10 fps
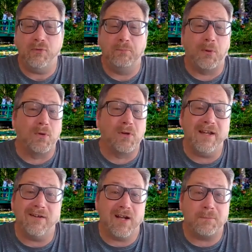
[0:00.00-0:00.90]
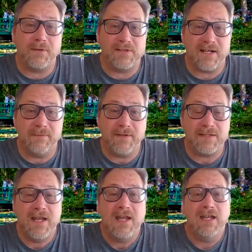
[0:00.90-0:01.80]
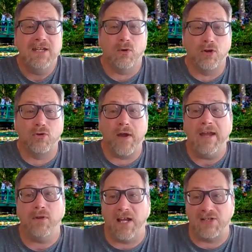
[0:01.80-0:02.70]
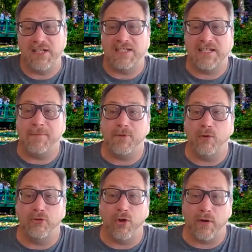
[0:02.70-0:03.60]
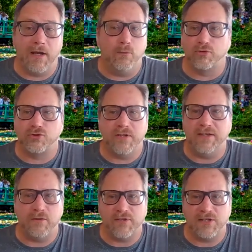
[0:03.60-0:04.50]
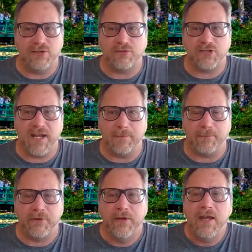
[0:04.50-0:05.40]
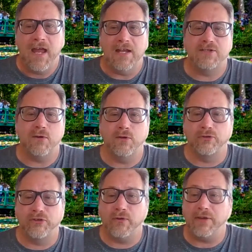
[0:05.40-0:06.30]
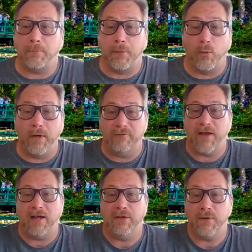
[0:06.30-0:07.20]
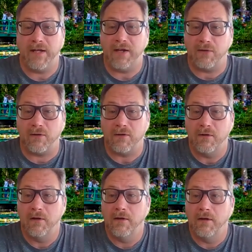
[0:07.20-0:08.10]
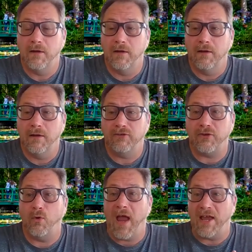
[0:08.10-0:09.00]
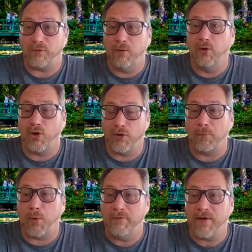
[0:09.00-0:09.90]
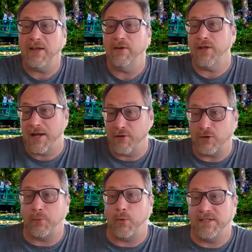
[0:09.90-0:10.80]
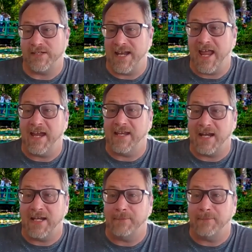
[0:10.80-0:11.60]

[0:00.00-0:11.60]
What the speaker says: you do poorly on a couple of assignments, your grade will actually skip those over. It will treat those as your skips. And so you'll still get the point value here. So as we look on the point value, 900 points is an A,